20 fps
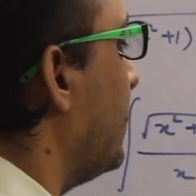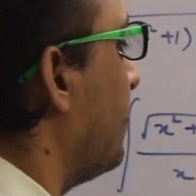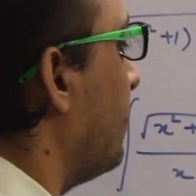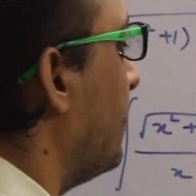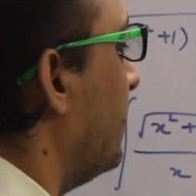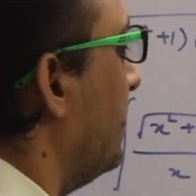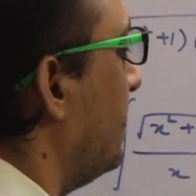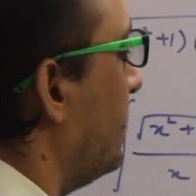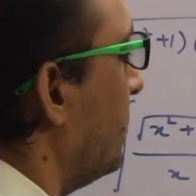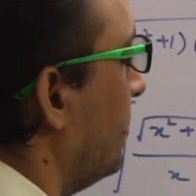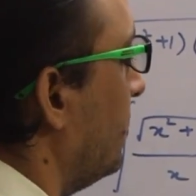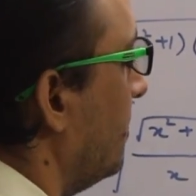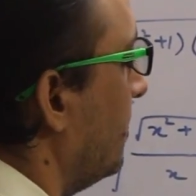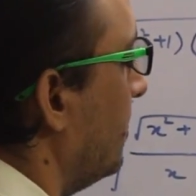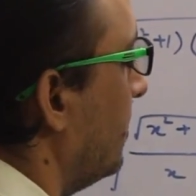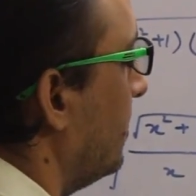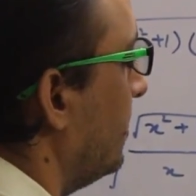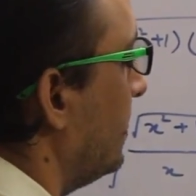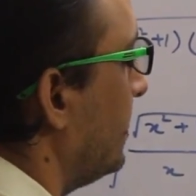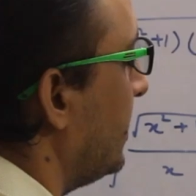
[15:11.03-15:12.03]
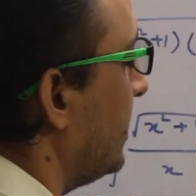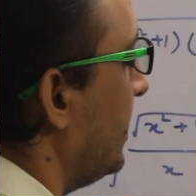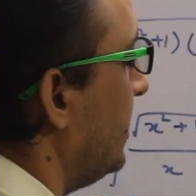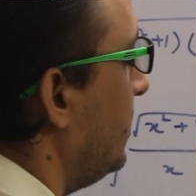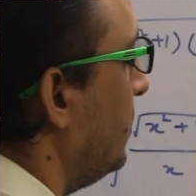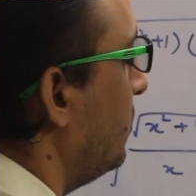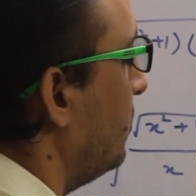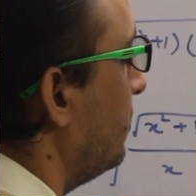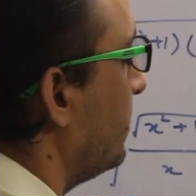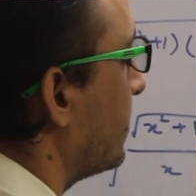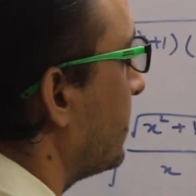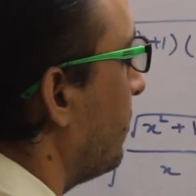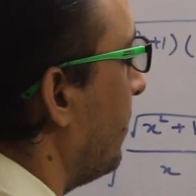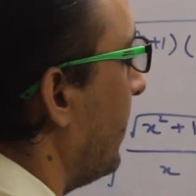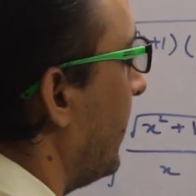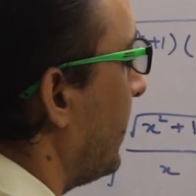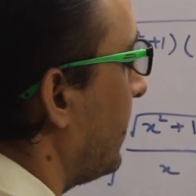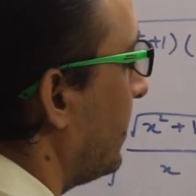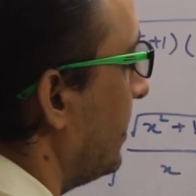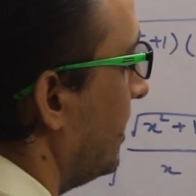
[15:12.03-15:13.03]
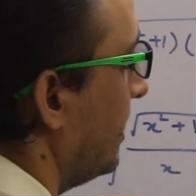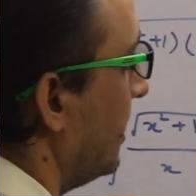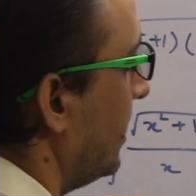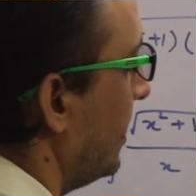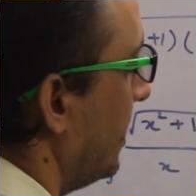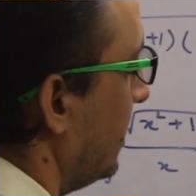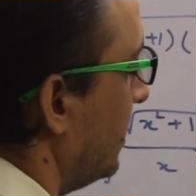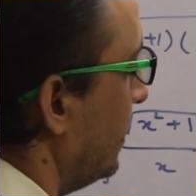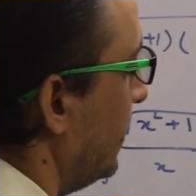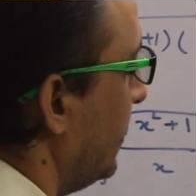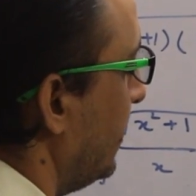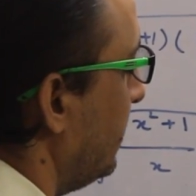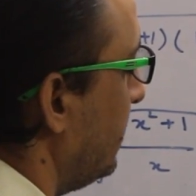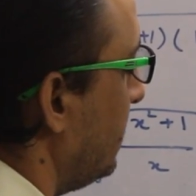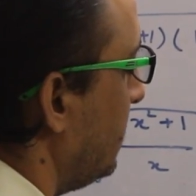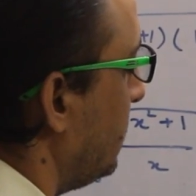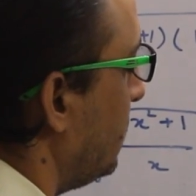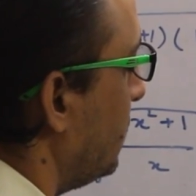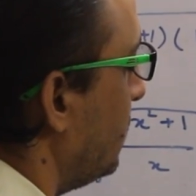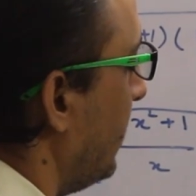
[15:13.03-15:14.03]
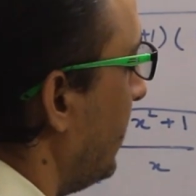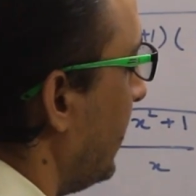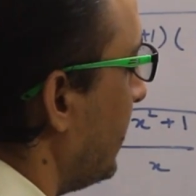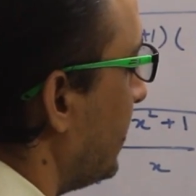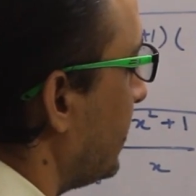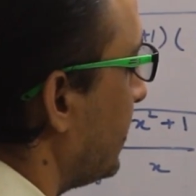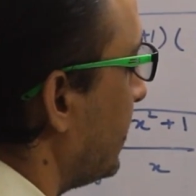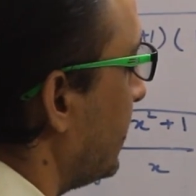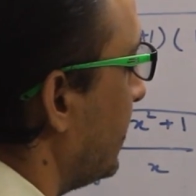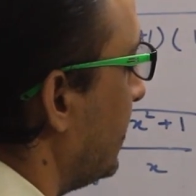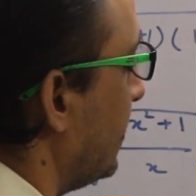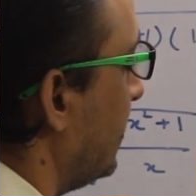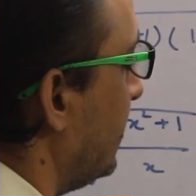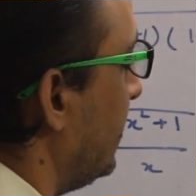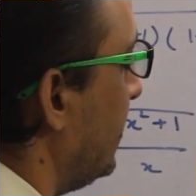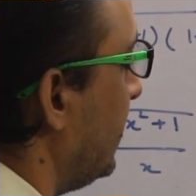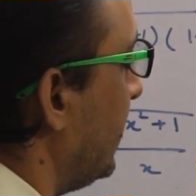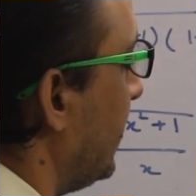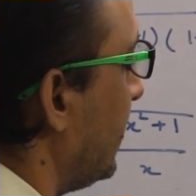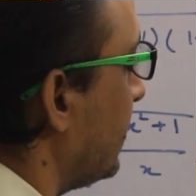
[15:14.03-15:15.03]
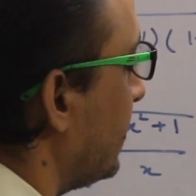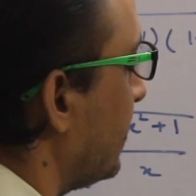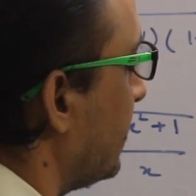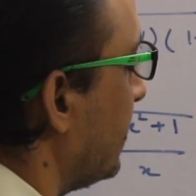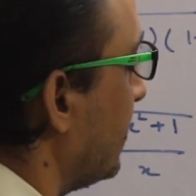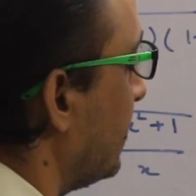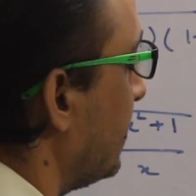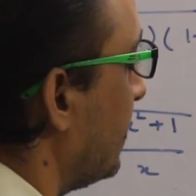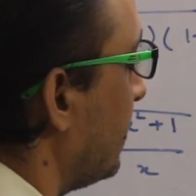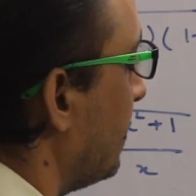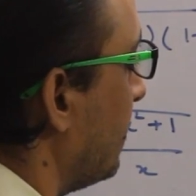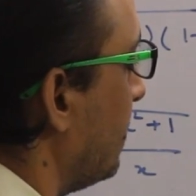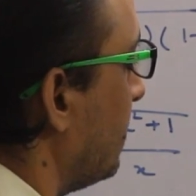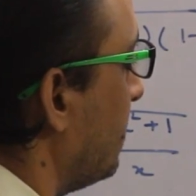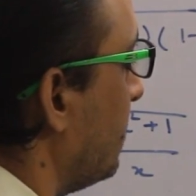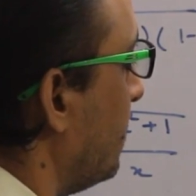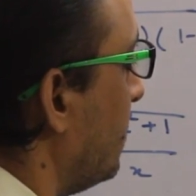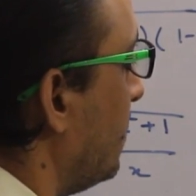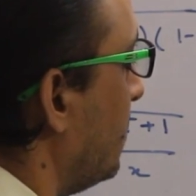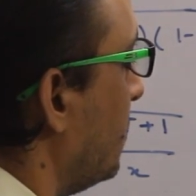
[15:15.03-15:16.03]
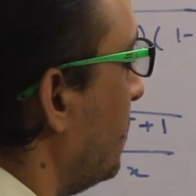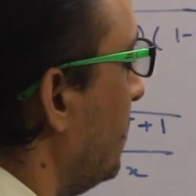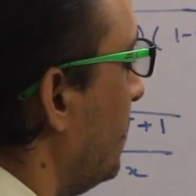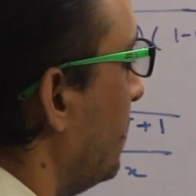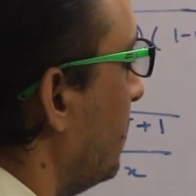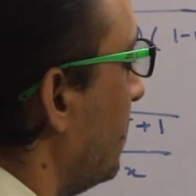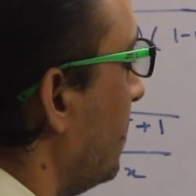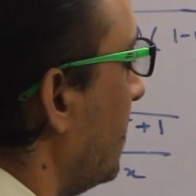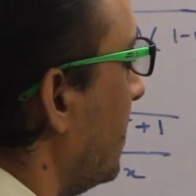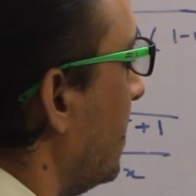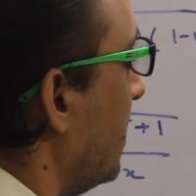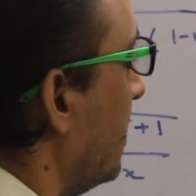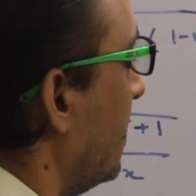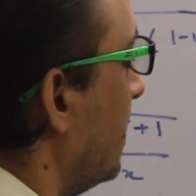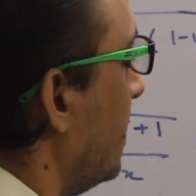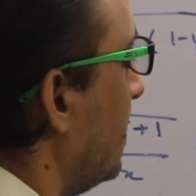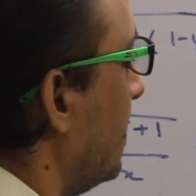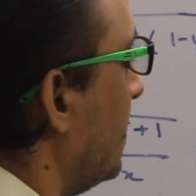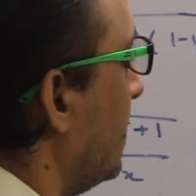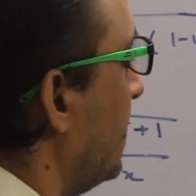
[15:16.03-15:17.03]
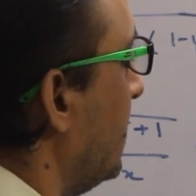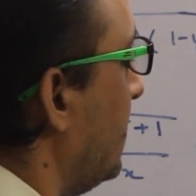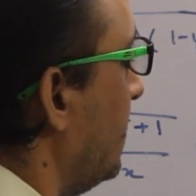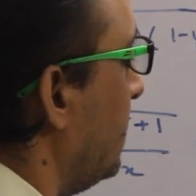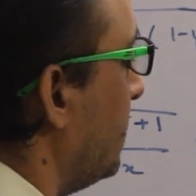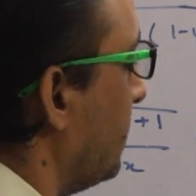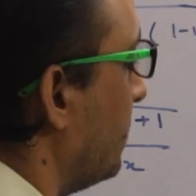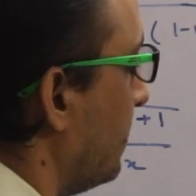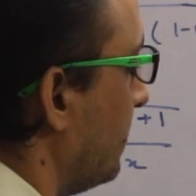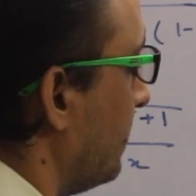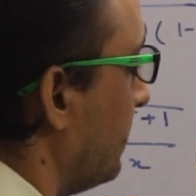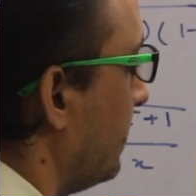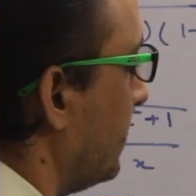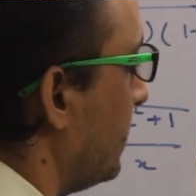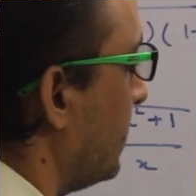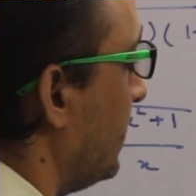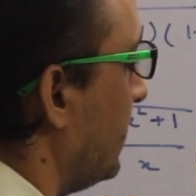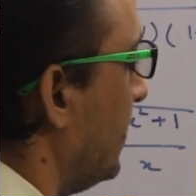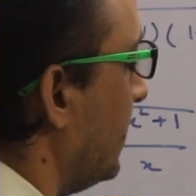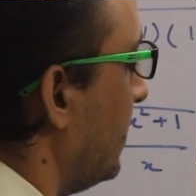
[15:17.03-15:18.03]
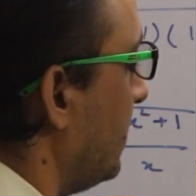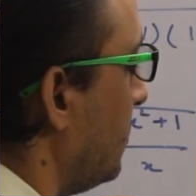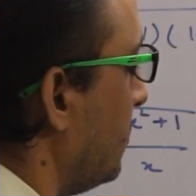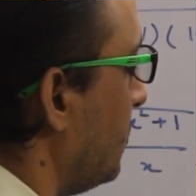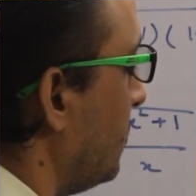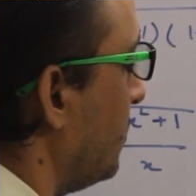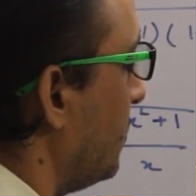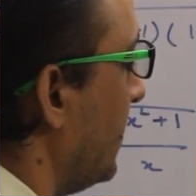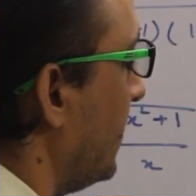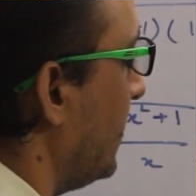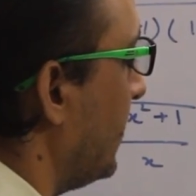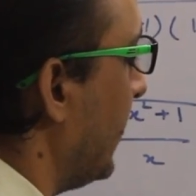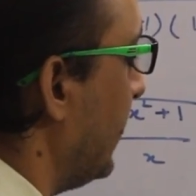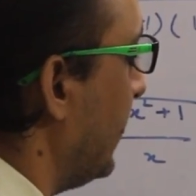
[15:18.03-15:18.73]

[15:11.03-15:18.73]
equal to say u square, then 2x dx is equal to 2u du. So here 2 get